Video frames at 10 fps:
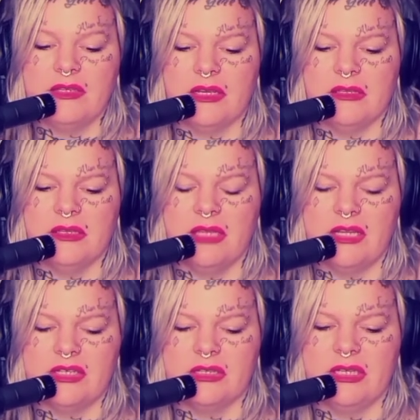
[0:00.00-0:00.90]
until
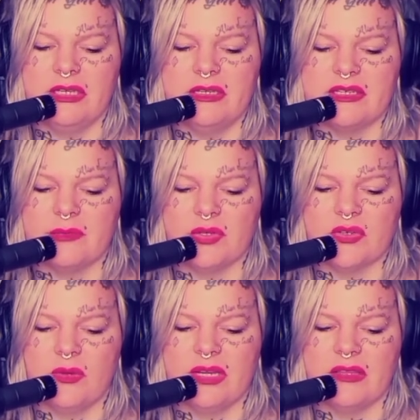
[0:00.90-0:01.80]
allegedly
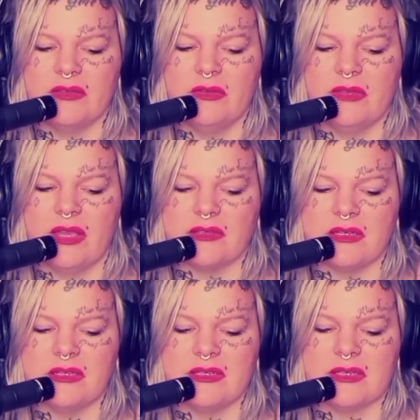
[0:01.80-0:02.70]
December 20th,
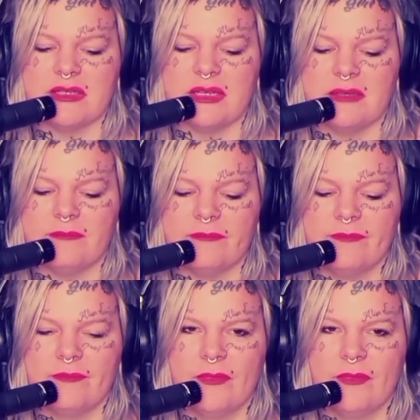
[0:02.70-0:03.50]
2016.